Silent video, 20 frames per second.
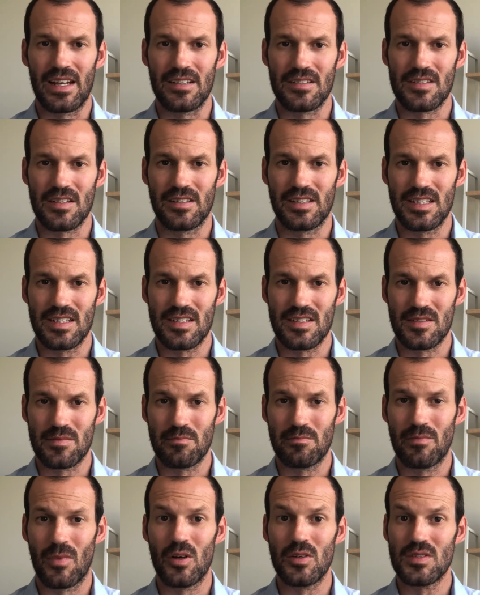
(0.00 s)
So this is
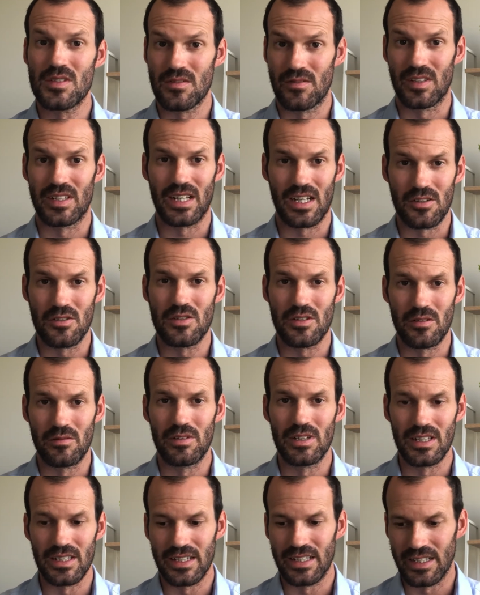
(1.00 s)
most of the country
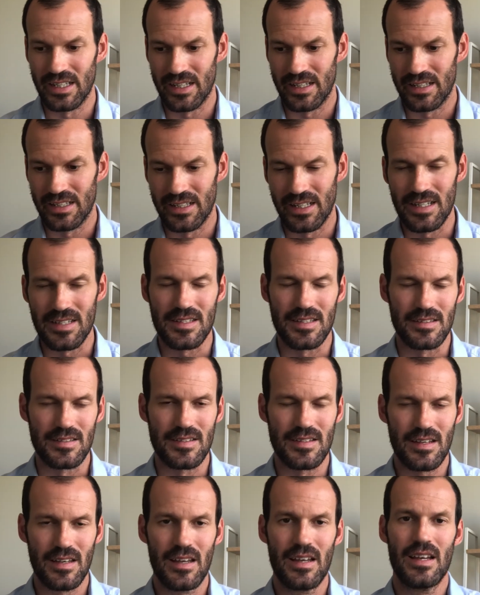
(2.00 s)
really in
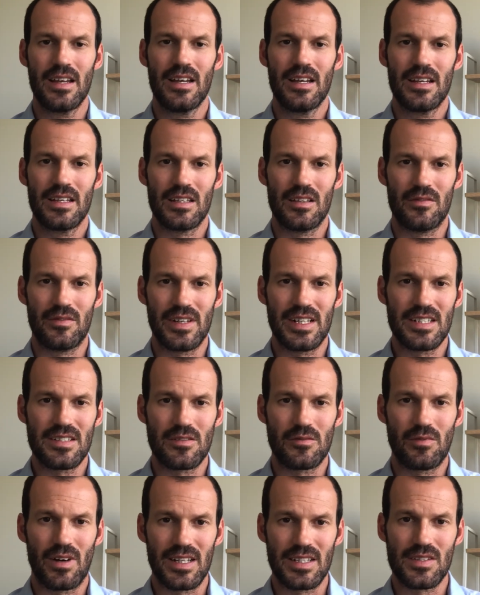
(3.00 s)
essence. The
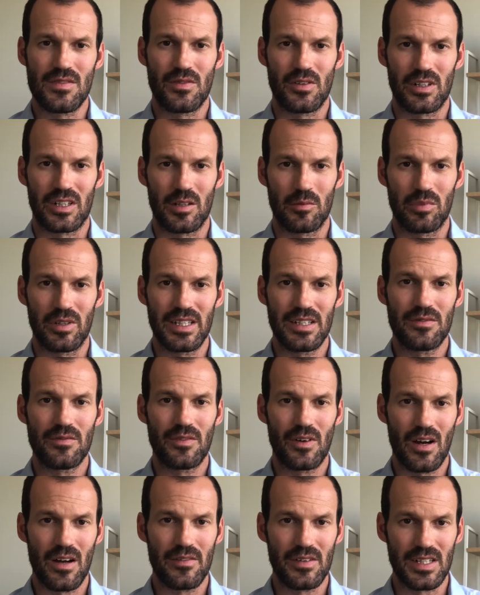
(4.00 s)
visa runs for a complete
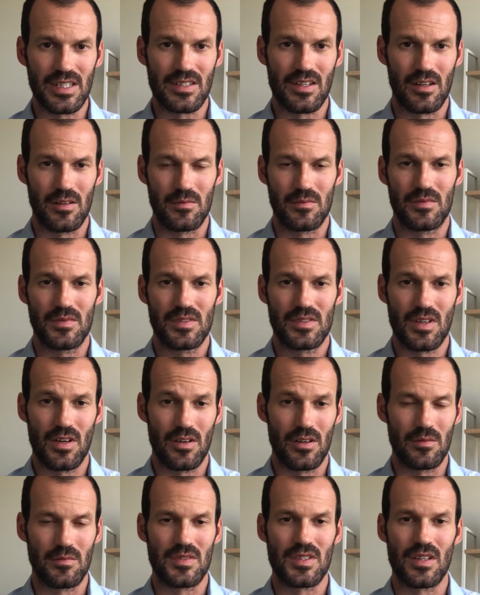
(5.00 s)
5-year
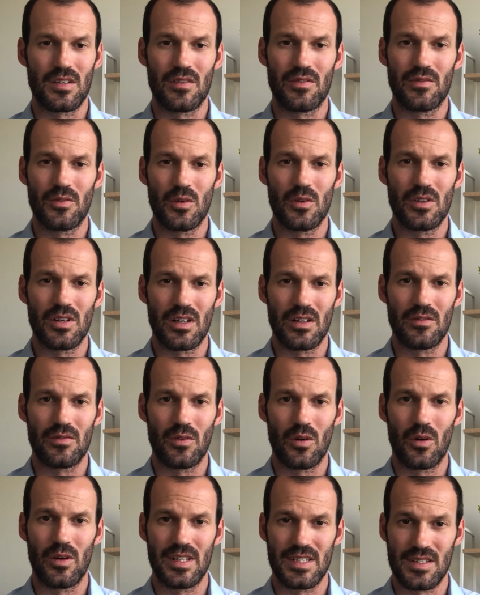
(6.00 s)
term. So the
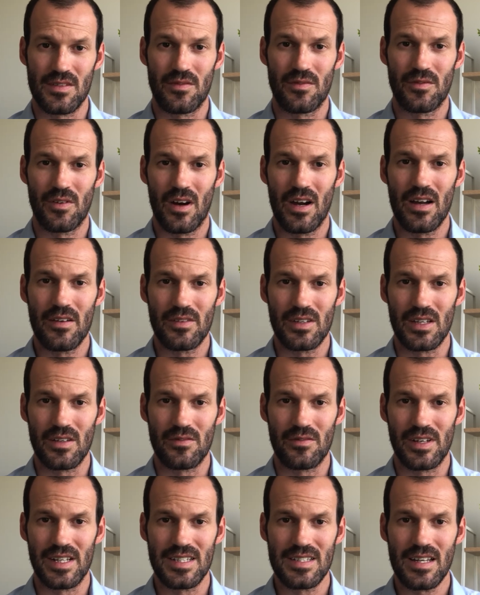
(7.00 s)
494 is a 5-year
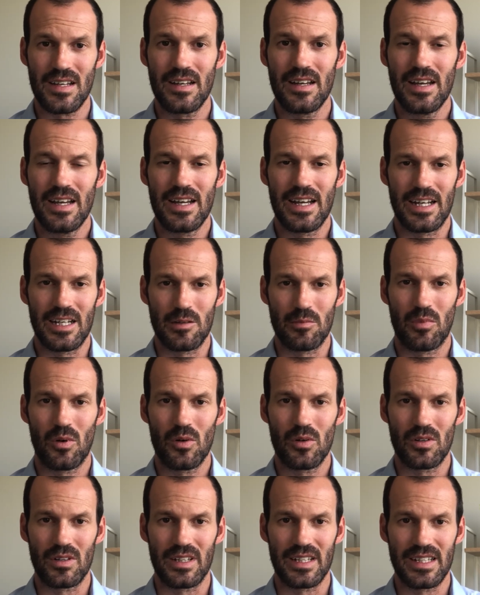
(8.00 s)
visa, and
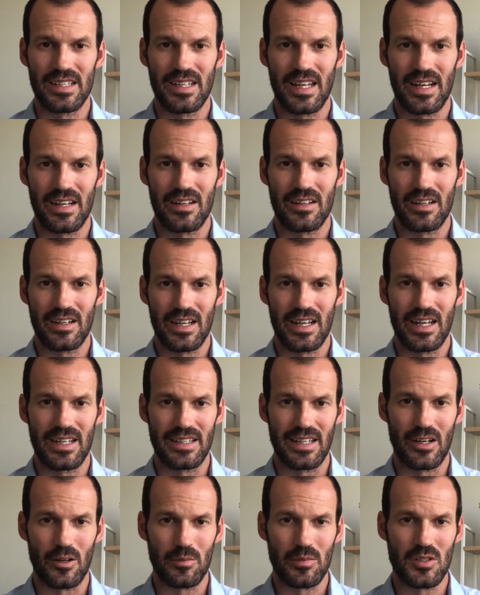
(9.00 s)
importantly that
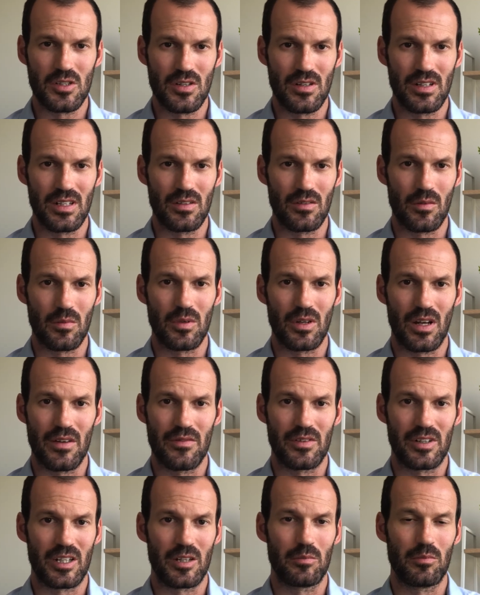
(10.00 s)
opportunity to apply
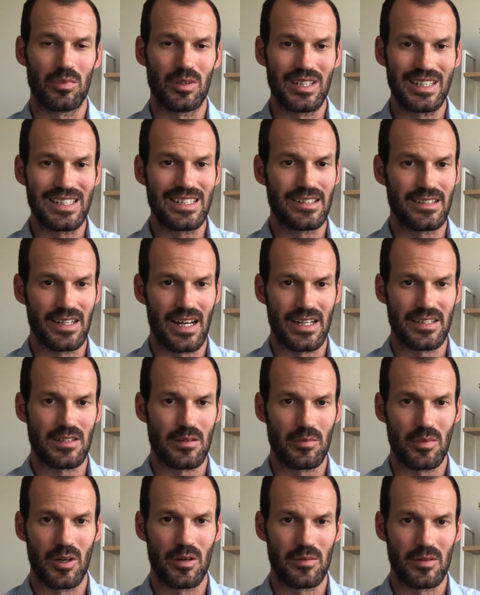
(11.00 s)
for complete and
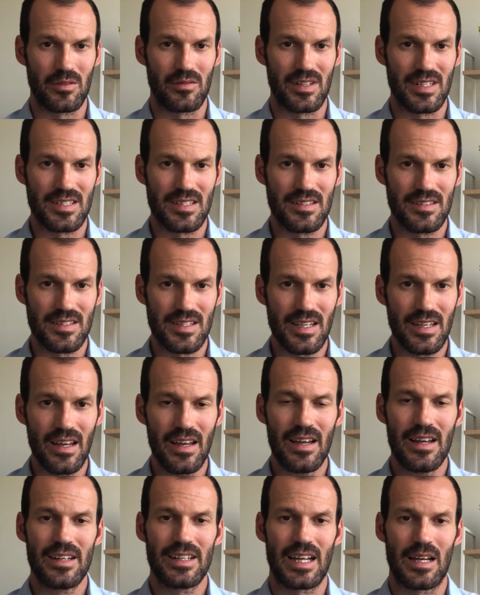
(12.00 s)
utter permanent residency
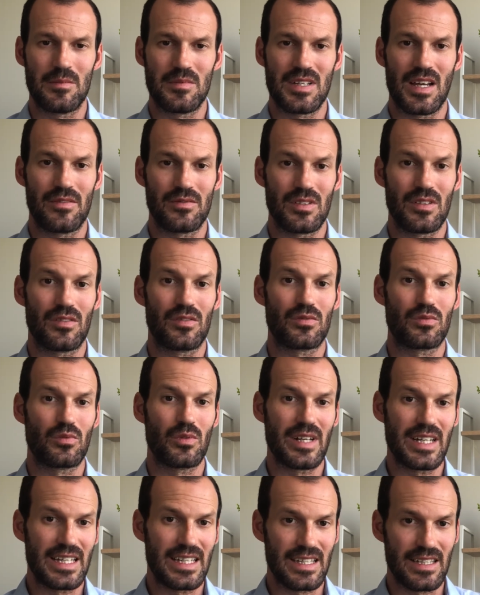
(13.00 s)
comes after
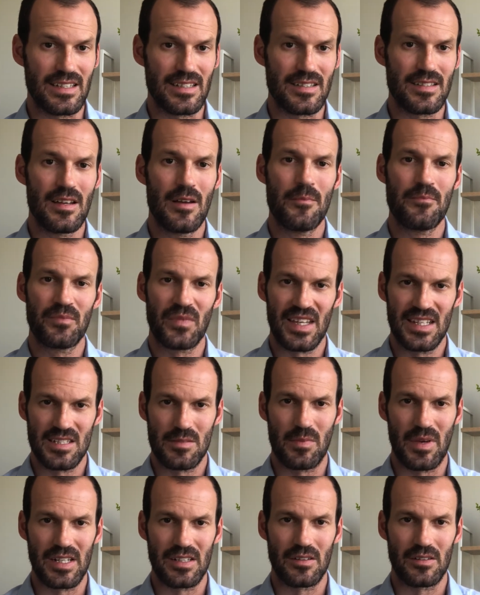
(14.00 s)
3 years
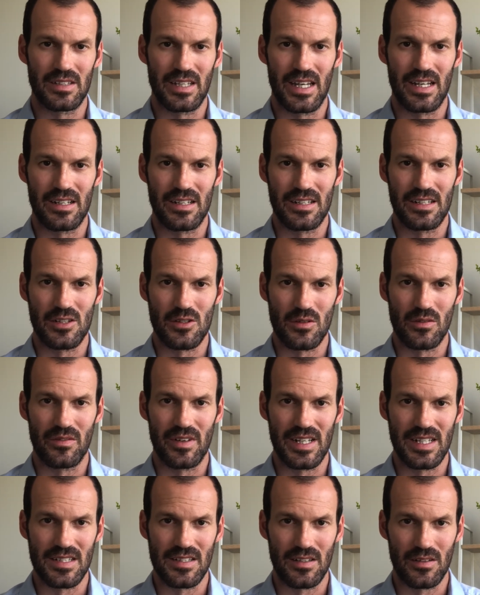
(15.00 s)
spent on that initial
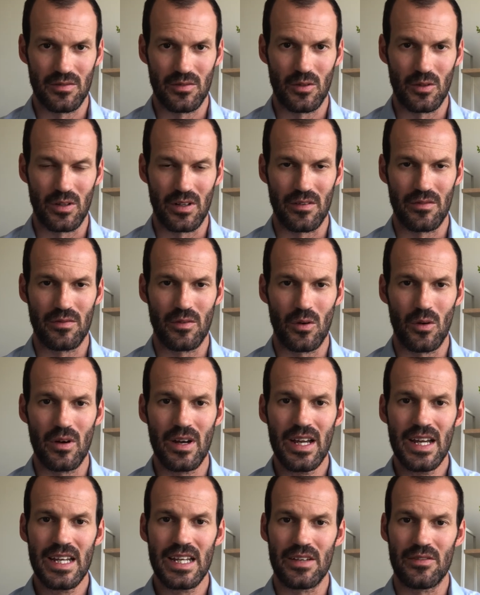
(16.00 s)
visa, the
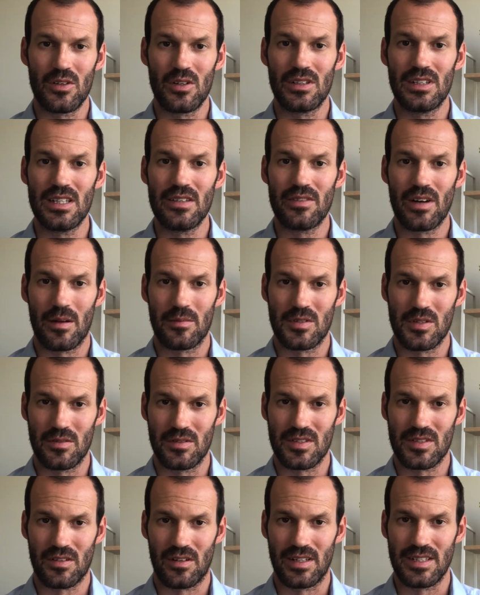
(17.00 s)
494, if you live up to
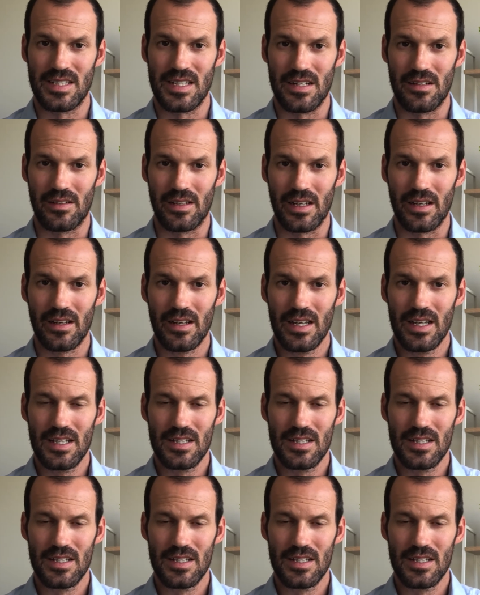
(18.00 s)
its criteria.